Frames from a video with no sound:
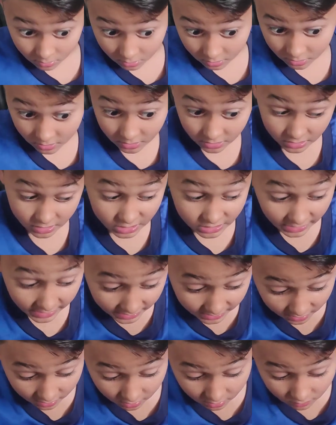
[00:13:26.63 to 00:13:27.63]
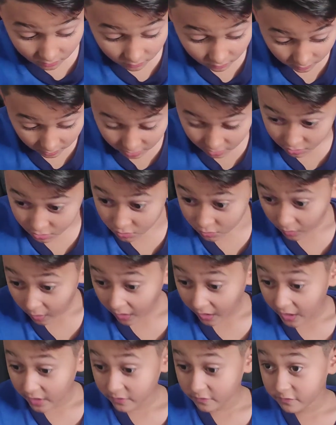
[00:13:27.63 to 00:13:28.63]
It's a chain. When you
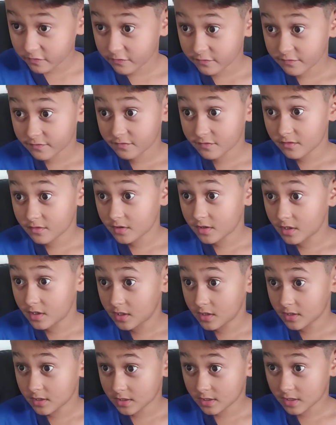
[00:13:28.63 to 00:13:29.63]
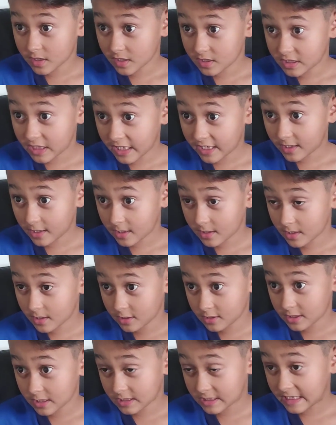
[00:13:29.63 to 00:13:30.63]
drive, it's
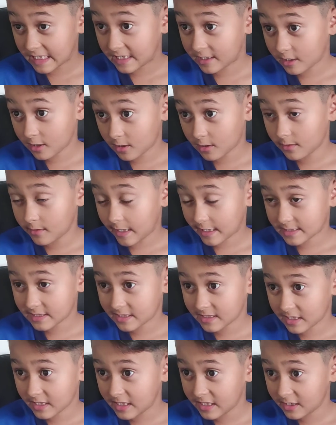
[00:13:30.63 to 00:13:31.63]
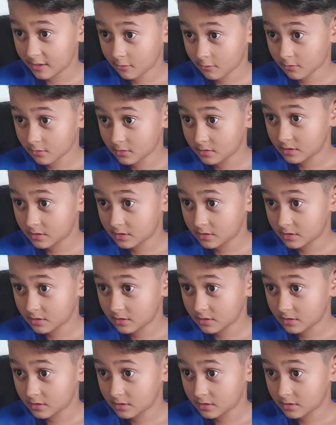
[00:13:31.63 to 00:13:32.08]
a chain that connects the gears.